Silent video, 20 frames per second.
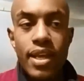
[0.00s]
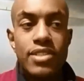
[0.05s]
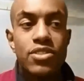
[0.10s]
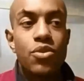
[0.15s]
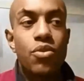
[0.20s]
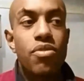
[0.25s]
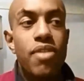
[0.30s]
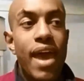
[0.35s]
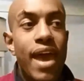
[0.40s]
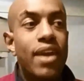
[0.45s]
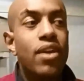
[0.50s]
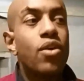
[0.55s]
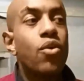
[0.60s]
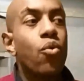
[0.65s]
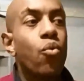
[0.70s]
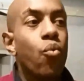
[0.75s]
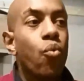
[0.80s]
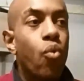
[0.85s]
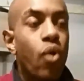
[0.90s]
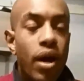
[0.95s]
And so that
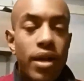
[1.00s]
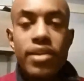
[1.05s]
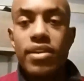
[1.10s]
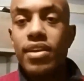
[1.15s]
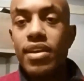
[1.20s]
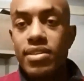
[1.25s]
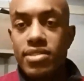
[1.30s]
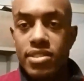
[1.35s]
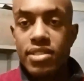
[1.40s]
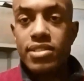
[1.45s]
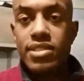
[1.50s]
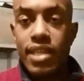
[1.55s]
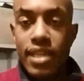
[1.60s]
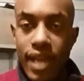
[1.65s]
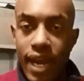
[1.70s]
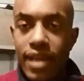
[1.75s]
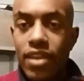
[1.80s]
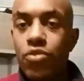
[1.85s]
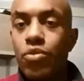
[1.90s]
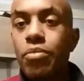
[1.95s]
one distance at
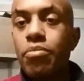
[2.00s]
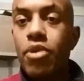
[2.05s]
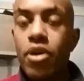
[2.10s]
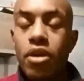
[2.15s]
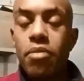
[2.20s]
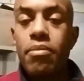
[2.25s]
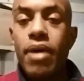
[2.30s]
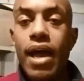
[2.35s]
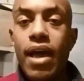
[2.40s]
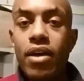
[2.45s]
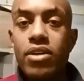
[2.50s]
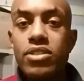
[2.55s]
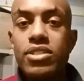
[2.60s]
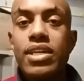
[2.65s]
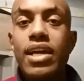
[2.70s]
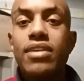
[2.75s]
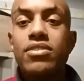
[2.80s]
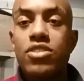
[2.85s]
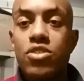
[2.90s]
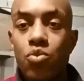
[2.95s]
93 million miles
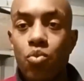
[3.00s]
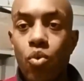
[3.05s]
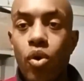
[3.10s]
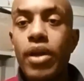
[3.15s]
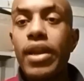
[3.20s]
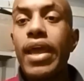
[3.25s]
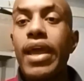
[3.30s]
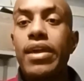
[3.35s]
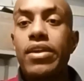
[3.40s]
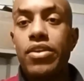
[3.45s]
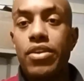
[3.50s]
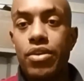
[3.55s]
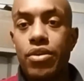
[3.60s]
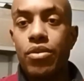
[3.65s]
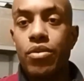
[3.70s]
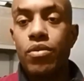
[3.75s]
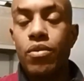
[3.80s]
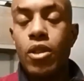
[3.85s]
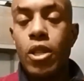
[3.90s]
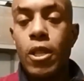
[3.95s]
counts as 1
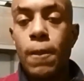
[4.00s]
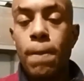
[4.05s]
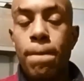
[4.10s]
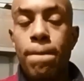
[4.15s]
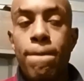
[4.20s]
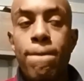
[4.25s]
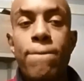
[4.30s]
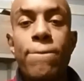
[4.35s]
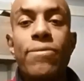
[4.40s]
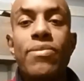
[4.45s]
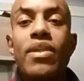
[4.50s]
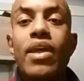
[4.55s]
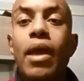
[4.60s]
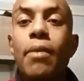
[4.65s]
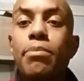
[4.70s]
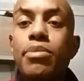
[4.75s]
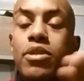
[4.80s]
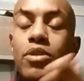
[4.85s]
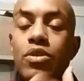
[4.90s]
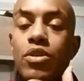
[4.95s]
AU.
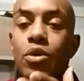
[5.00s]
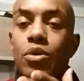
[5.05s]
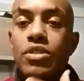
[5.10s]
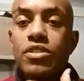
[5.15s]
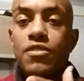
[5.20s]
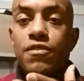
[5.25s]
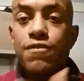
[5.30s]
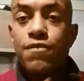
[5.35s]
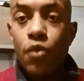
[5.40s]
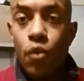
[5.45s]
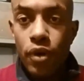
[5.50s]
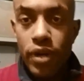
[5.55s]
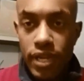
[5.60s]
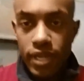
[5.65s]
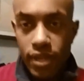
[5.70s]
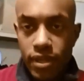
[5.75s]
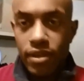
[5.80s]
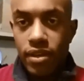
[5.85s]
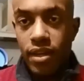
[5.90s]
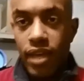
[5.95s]
And Pluto is
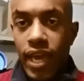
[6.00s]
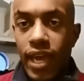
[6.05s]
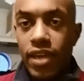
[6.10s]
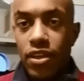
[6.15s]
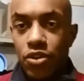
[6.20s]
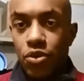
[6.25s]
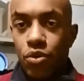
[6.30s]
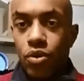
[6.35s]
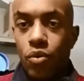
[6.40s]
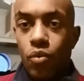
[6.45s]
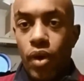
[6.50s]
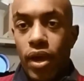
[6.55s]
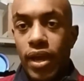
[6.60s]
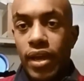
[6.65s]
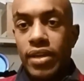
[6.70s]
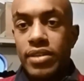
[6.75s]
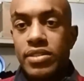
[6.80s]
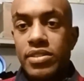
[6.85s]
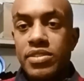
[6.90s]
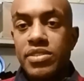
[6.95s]
40 AU
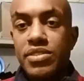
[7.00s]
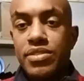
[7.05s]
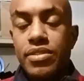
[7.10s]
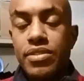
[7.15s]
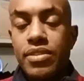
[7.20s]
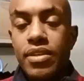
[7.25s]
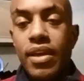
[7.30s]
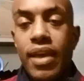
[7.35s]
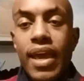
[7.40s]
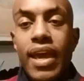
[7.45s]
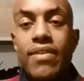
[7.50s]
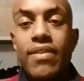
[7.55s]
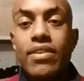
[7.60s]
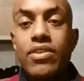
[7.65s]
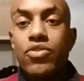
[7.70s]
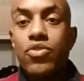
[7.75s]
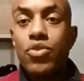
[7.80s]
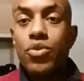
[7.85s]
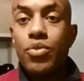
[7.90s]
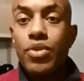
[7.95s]
away. And
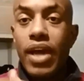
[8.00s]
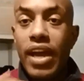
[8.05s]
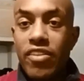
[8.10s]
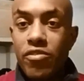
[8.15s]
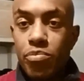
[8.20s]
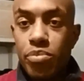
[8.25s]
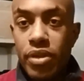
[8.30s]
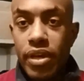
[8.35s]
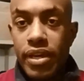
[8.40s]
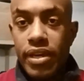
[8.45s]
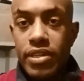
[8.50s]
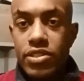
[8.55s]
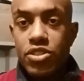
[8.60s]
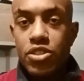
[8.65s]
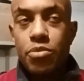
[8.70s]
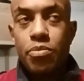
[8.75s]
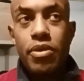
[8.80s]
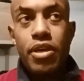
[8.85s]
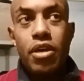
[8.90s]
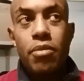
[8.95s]
this new 9th planet
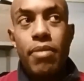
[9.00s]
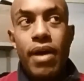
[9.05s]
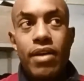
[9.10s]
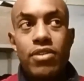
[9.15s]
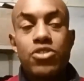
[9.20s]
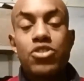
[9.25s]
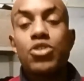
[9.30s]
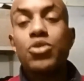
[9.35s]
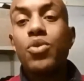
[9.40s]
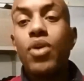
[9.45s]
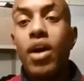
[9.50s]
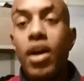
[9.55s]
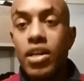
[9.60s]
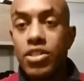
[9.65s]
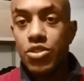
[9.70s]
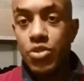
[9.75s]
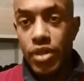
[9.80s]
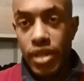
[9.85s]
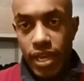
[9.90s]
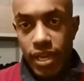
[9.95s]
should be about
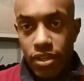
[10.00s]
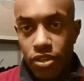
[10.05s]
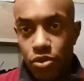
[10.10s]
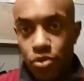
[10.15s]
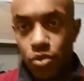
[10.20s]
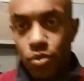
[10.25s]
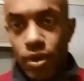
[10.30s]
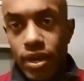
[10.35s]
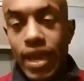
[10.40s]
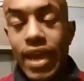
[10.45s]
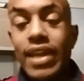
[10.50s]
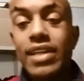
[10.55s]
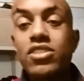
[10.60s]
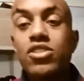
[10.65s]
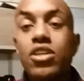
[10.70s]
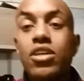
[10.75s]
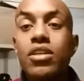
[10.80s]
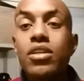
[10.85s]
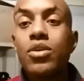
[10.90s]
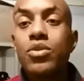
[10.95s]
200 AU away at its
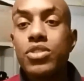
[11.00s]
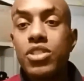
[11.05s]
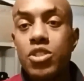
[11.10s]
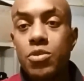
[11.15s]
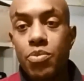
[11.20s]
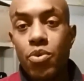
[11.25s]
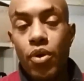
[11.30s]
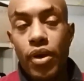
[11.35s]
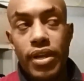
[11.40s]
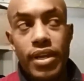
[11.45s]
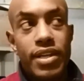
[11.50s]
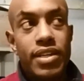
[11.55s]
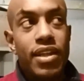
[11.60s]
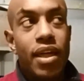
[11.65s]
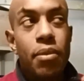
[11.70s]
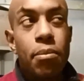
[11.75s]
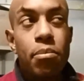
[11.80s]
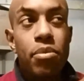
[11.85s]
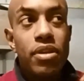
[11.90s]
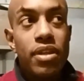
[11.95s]
closest point.
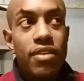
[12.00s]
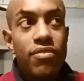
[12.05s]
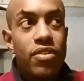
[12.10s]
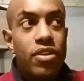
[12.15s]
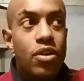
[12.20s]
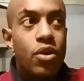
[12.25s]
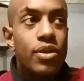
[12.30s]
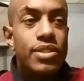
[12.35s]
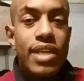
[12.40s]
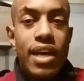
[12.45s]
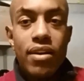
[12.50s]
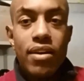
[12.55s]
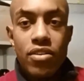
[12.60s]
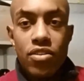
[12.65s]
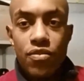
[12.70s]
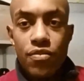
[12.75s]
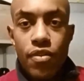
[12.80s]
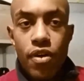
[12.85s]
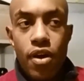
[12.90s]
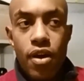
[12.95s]
I believe it goes out as
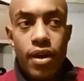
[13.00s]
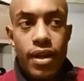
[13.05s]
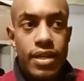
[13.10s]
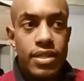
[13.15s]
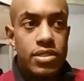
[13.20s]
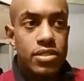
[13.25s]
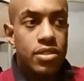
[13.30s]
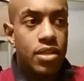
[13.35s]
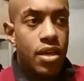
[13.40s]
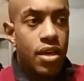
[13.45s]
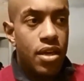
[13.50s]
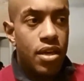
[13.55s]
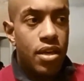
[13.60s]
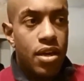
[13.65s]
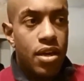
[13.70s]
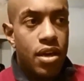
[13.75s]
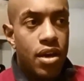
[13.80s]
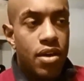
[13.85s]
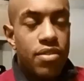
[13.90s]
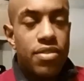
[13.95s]
far as
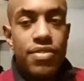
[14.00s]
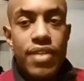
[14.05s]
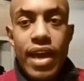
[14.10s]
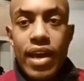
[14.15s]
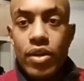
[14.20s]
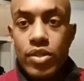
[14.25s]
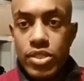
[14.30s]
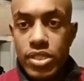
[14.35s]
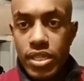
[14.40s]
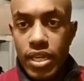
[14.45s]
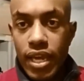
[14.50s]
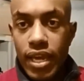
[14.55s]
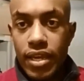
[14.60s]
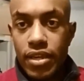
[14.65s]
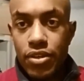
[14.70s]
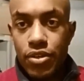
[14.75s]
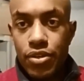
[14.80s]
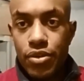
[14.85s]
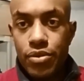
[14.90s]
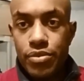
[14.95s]
1,000
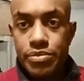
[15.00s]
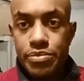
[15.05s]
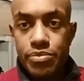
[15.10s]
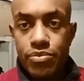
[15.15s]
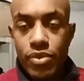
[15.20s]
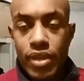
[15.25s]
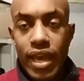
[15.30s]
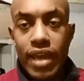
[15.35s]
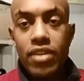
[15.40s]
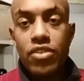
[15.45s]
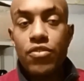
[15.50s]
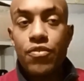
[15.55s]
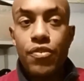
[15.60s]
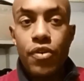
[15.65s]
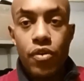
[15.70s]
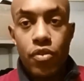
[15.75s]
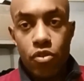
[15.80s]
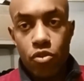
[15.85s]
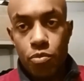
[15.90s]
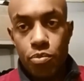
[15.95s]
AU at its
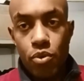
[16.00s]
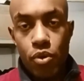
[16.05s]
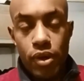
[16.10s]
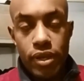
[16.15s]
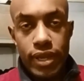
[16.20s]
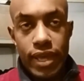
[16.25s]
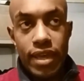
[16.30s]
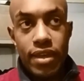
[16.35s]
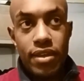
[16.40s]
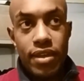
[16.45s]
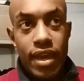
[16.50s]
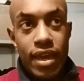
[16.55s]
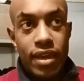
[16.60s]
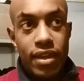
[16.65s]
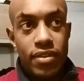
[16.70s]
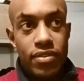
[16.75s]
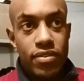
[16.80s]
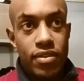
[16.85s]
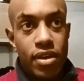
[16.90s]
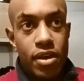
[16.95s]
furthest point, at
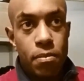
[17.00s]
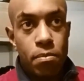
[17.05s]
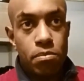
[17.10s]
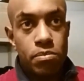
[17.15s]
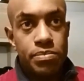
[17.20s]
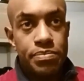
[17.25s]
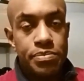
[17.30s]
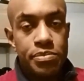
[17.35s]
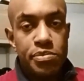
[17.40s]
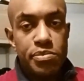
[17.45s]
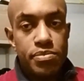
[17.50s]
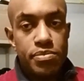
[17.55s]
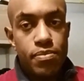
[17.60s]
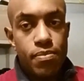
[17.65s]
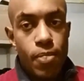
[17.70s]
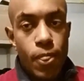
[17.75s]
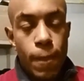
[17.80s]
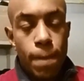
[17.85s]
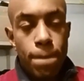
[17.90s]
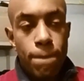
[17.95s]
its
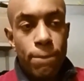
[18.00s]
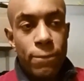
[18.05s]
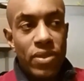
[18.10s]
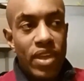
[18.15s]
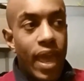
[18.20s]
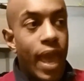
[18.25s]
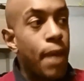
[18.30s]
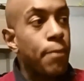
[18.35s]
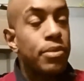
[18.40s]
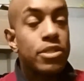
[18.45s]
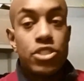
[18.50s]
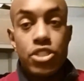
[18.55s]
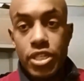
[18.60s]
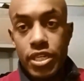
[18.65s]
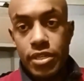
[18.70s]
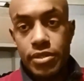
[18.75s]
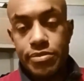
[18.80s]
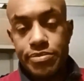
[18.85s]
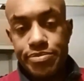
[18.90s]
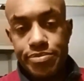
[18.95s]

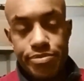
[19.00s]
apogee.